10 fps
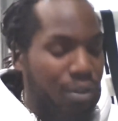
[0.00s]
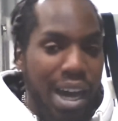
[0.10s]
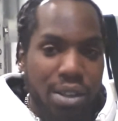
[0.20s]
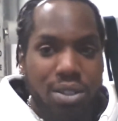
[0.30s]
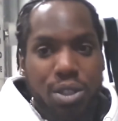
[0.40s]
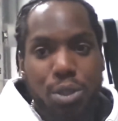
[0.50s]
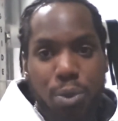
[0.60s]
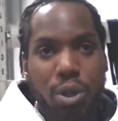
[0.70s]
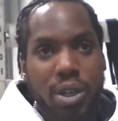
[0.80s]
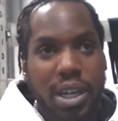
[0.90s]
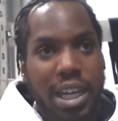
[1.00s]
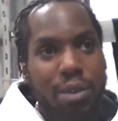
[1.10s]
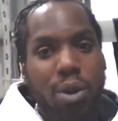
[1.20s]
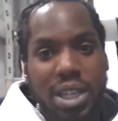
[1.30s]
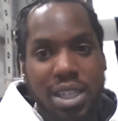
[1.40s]
value to the sport. Like,
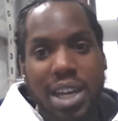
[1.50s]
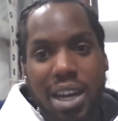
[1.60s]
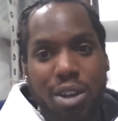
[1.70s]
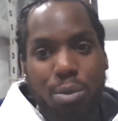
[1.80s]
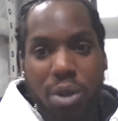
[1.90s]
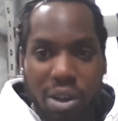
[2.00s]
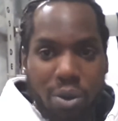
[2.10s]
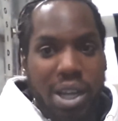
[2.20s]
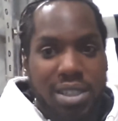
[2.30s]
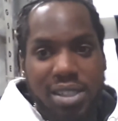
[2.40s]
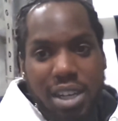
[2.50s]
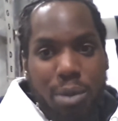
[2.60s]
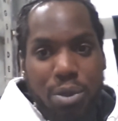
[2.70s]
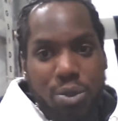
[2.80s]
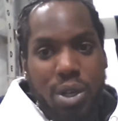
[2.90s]
everyone likes a knockout, but everyone likes a
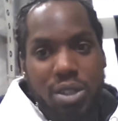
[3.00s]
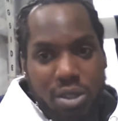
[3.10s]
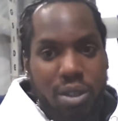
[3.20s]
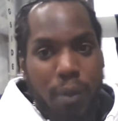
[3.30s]
setup as well. So